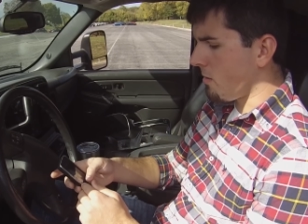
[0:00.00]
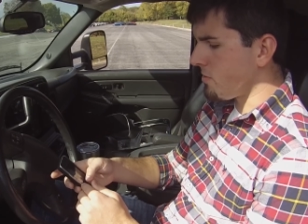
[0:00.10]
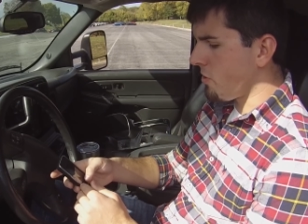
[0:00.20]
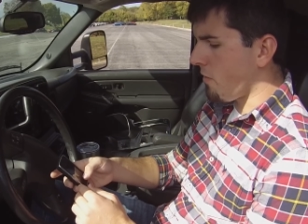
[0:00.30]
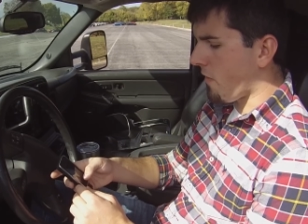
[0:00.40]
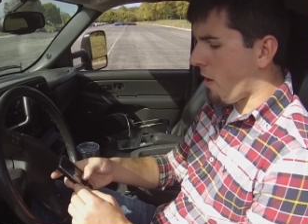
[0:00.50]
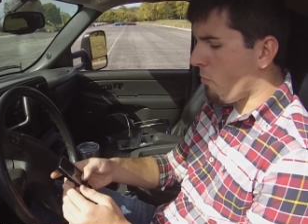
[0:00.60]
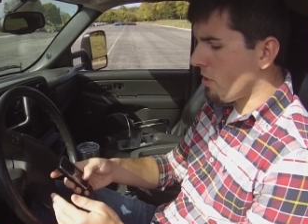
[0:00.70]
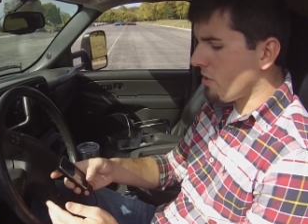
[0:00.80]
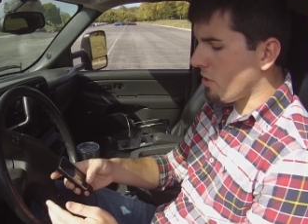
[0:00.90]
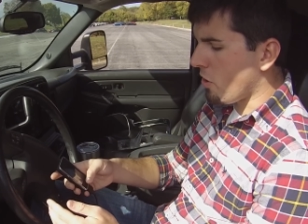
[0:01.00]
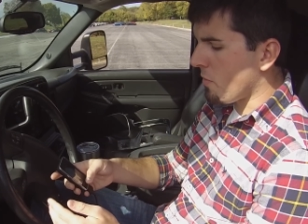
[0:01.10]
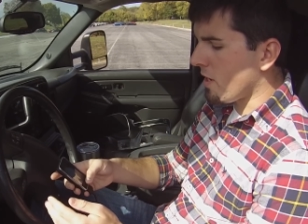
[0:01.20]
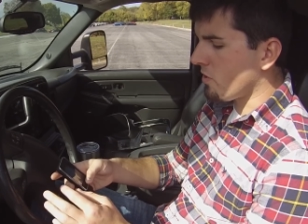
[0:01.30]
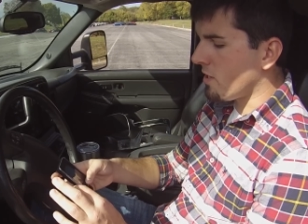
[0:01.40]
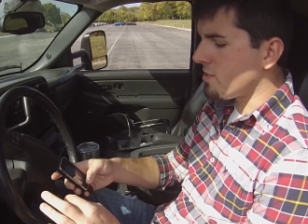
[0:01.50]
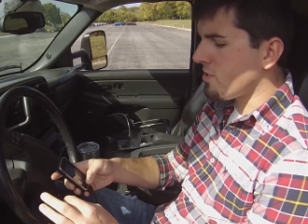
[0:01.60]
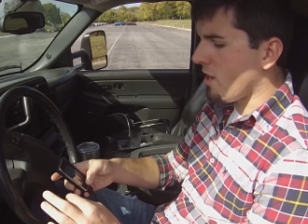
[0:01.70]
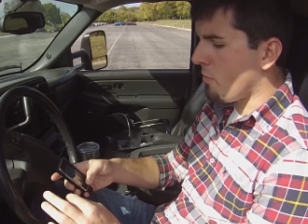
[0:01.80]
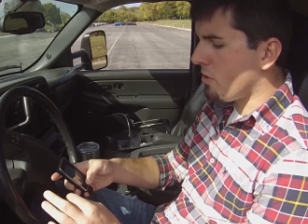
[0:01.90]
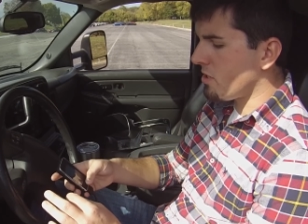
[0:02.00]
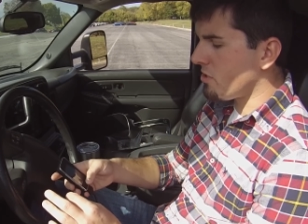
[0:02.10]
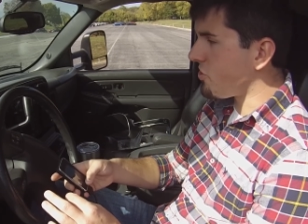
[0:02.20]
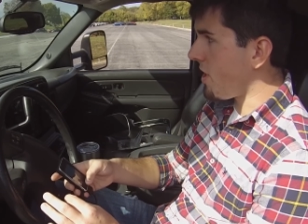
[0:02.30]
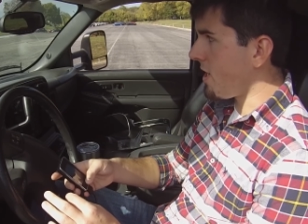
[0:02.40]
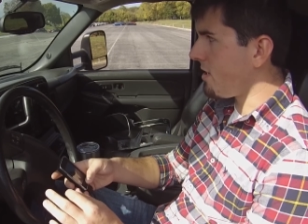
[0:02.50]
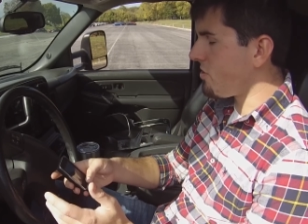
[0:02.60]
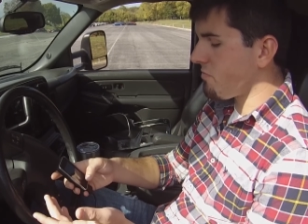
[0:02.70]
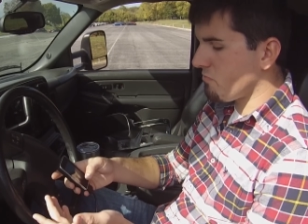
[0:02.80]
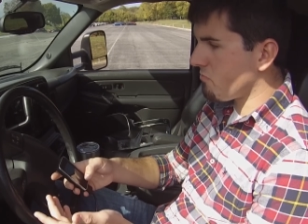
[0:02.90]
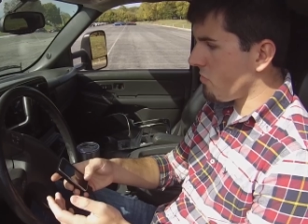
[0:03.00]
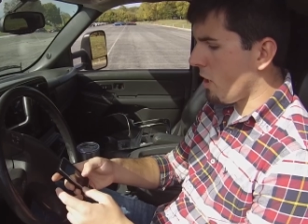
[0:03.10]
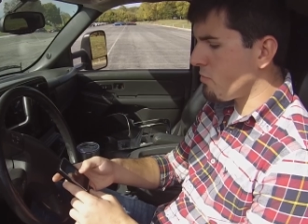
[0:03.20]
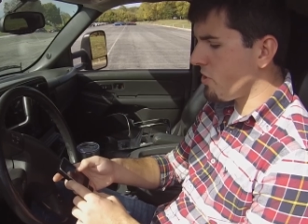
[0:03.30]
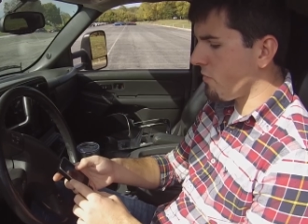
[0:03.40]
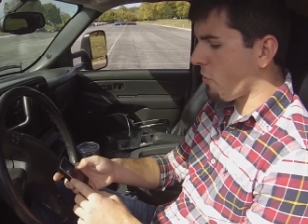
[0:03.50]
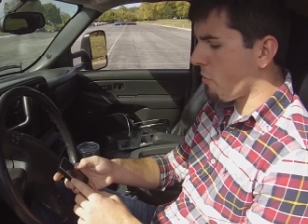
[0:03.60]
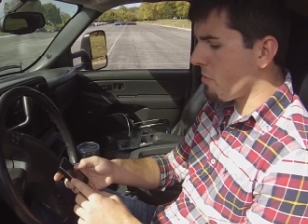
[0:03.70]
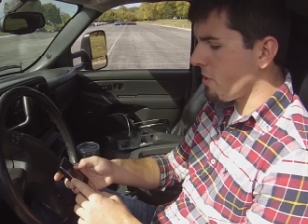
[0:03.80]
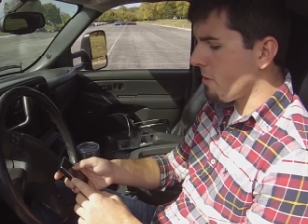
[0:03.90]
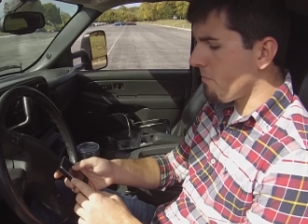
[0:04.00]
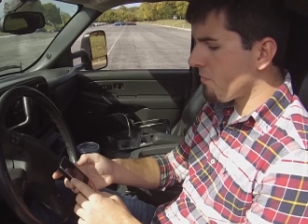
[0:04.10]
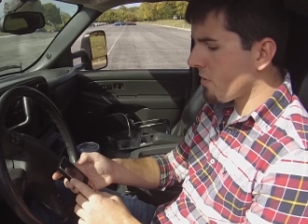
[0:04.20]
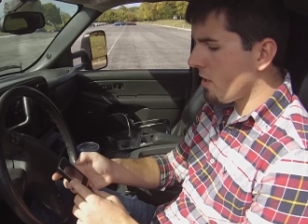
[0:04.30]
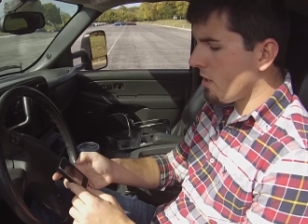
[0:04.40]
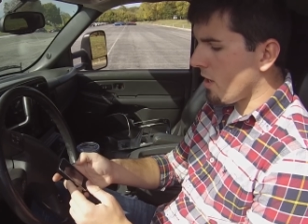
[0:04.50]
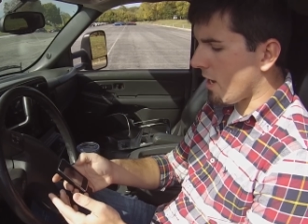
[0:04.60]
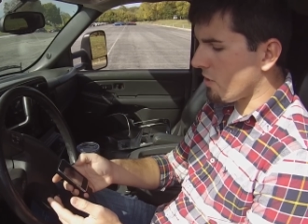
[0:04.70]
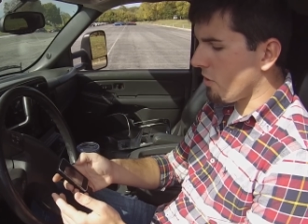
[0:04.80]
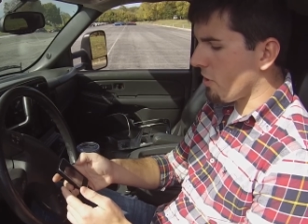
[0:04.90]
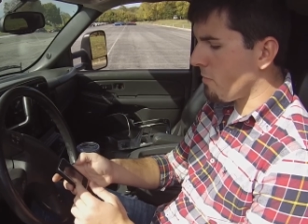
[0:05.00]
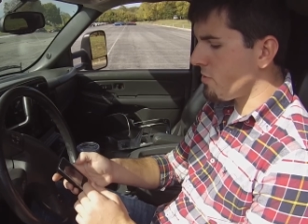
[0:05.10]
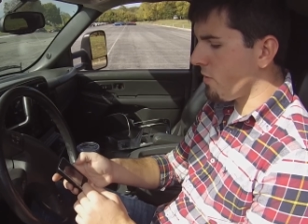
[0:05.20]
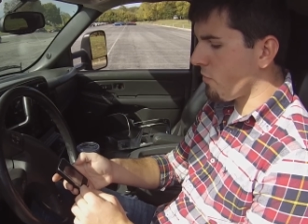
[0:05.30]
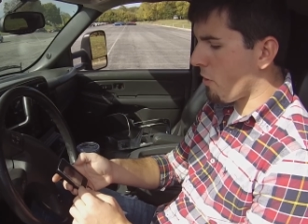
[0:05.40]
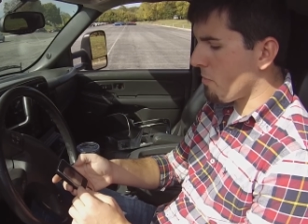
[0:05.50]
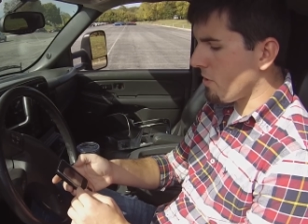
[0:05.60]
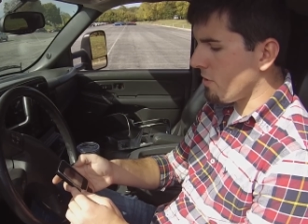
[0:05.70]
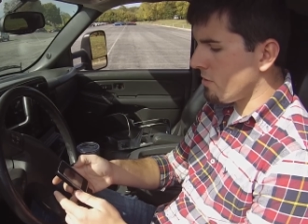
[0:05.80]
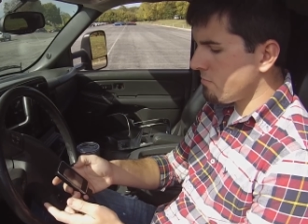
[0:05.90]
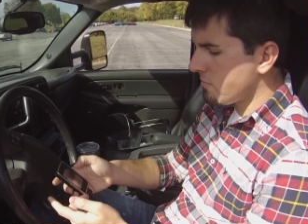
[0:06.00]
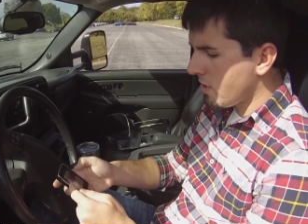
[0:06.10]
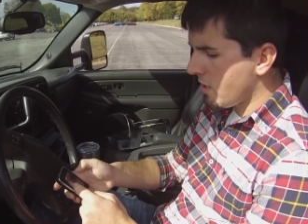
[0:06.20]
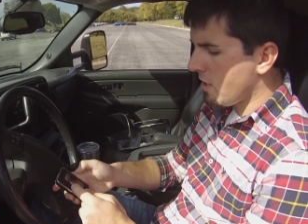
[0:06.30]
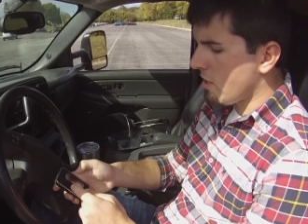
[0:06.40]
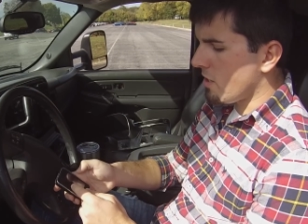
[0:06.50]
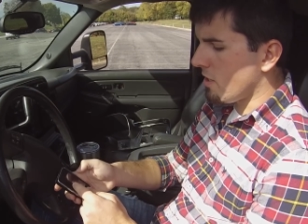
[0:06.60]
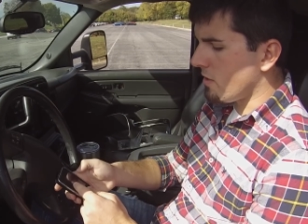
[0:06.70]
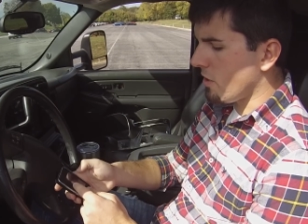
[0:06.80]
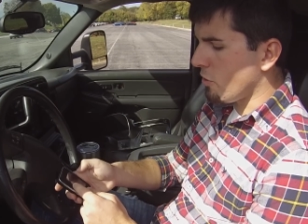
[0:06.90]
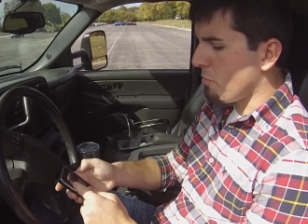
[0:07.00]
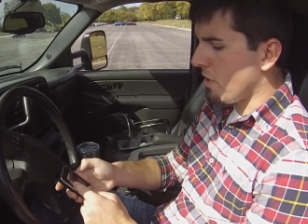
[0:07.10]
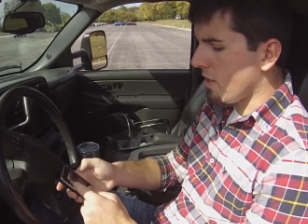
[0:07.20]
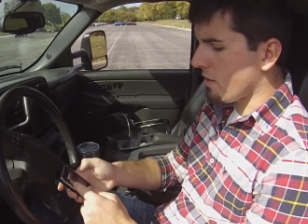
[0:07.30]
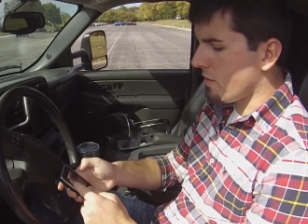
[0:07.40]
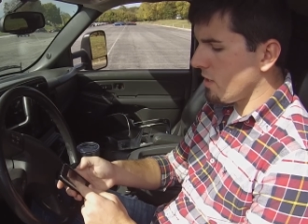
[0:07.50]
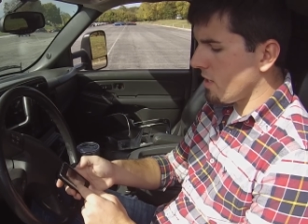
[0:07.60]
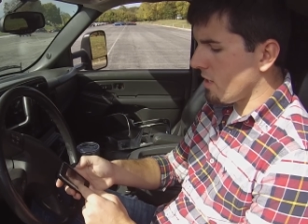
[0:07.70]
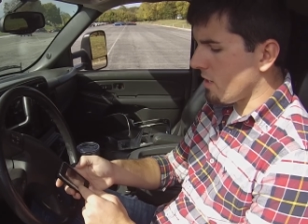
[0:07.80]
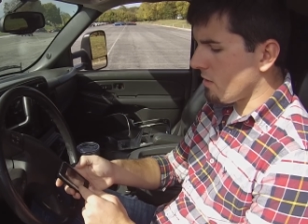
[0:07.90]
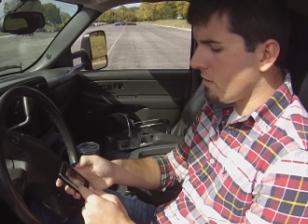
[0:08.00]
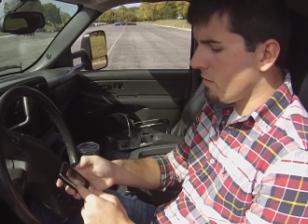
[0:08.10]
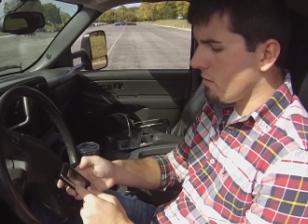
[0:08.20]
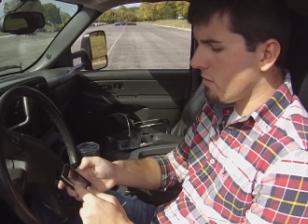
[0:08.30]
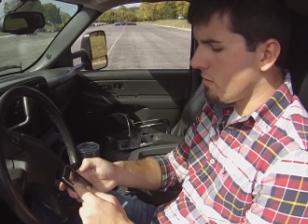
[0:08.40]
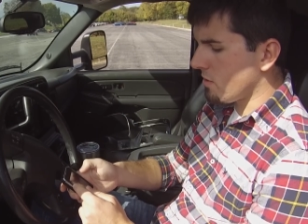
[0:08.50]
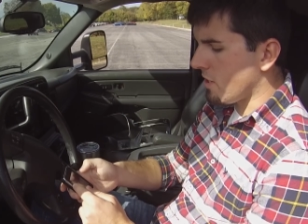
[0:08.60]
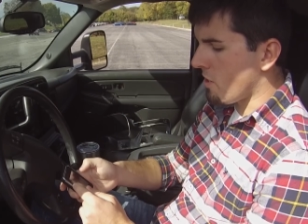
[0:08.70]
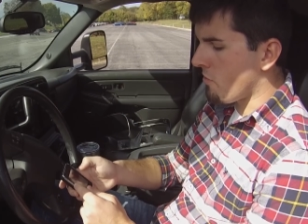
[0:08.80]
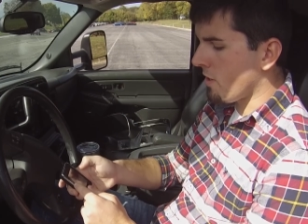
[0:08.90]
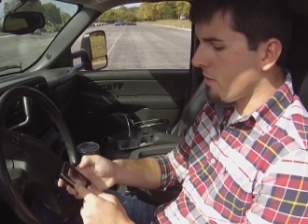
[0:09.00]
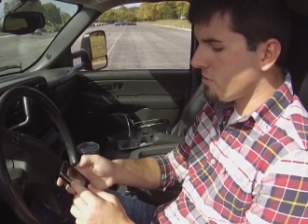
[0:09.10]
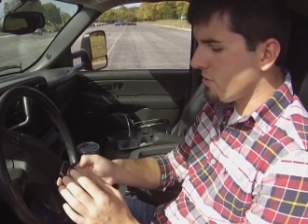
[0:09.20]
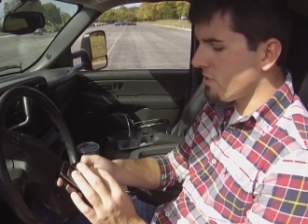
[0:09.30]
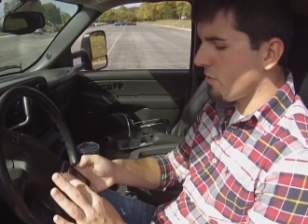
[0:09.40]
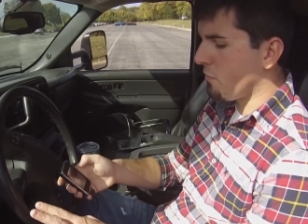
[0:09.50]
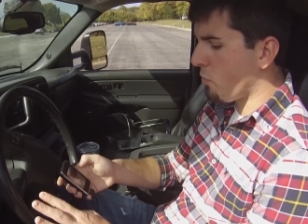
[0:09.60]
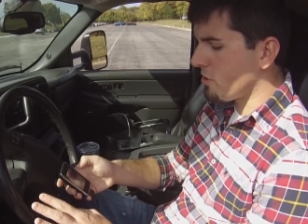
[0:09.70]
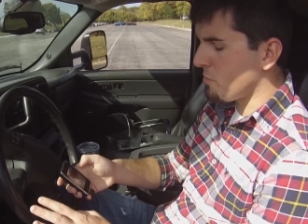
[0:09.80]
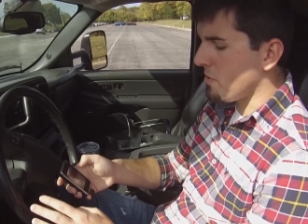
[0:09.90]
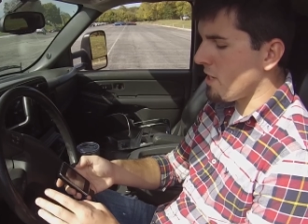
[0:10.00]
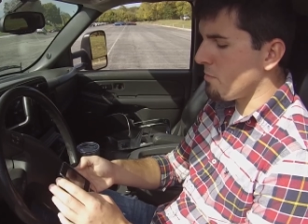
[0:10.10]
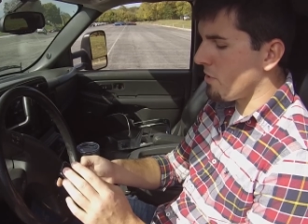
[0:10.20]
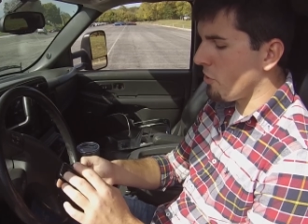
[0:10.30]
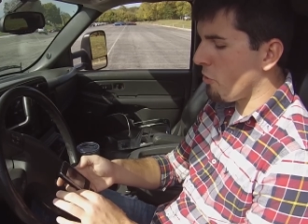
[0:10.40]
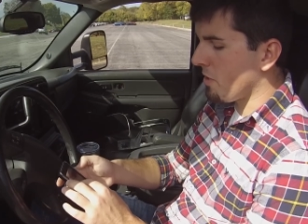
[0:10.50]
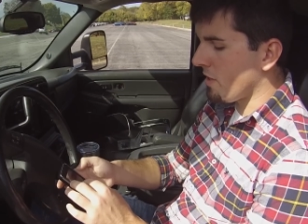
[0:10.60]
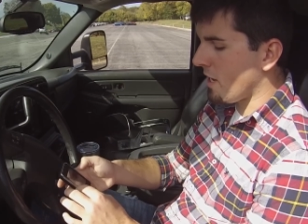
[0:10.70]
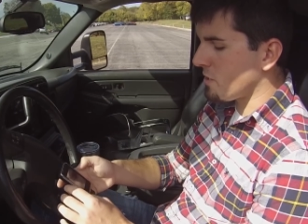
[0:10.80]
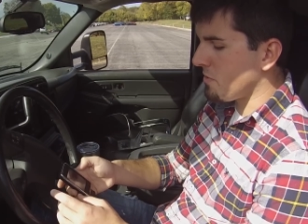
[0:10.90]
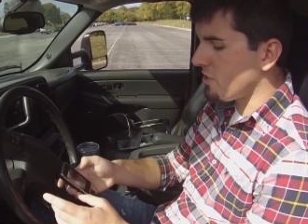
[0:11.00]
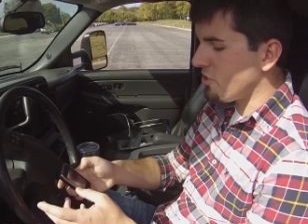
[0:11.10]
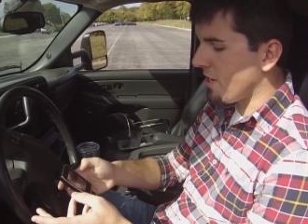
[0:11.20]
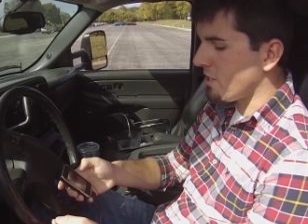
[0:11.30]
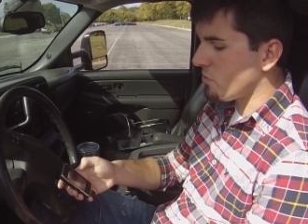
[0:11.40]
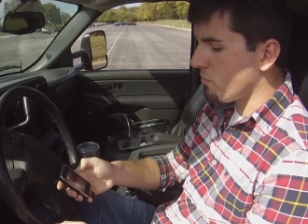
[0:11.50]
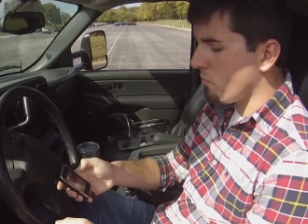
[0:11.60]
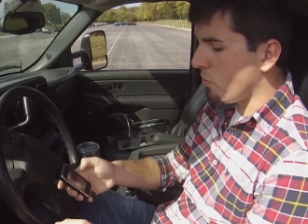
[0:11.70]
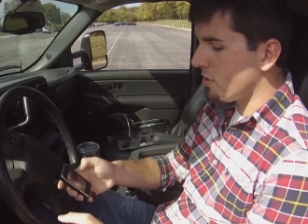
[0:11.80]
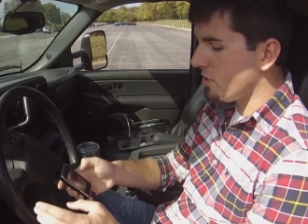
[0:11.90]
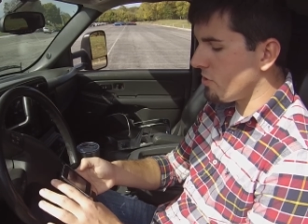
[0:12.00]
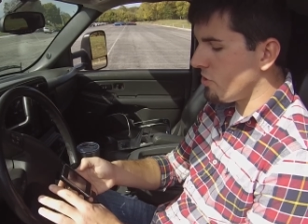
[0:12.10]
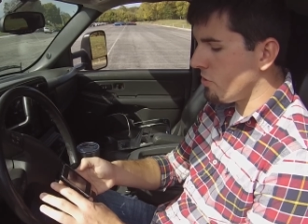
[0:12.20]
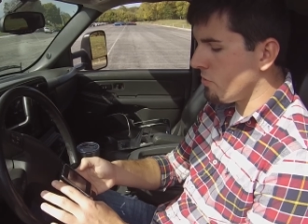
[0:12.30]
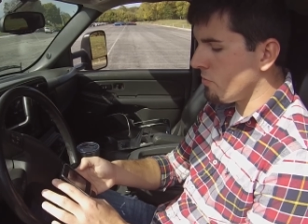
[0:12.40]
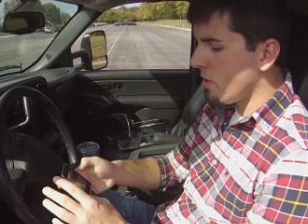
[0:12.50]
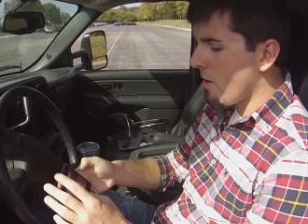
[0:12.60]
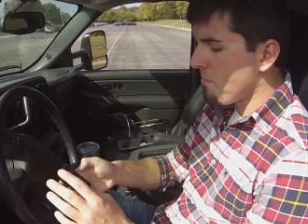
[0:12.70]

So if I wanted to go in, let's say I wanted to change upshift RPM. I click upshift RPM, and then you pick the gearing. So this is a 4-speed, but it only allows me to change 1 to 2